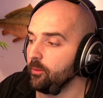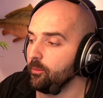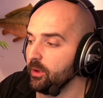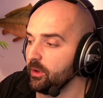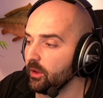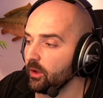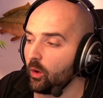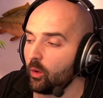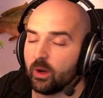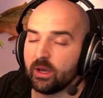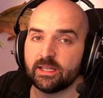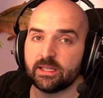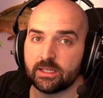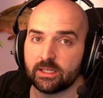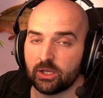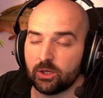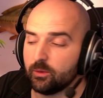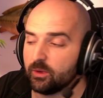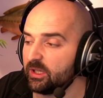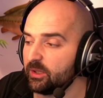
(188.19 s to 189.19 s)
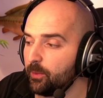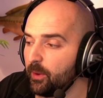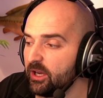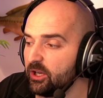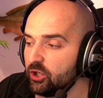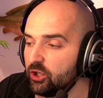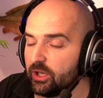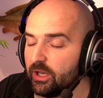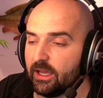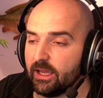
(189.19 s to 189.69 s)
but the Quest 2
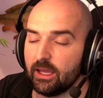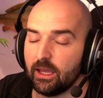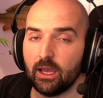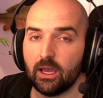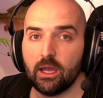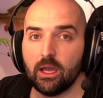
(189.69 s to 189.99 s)
especially.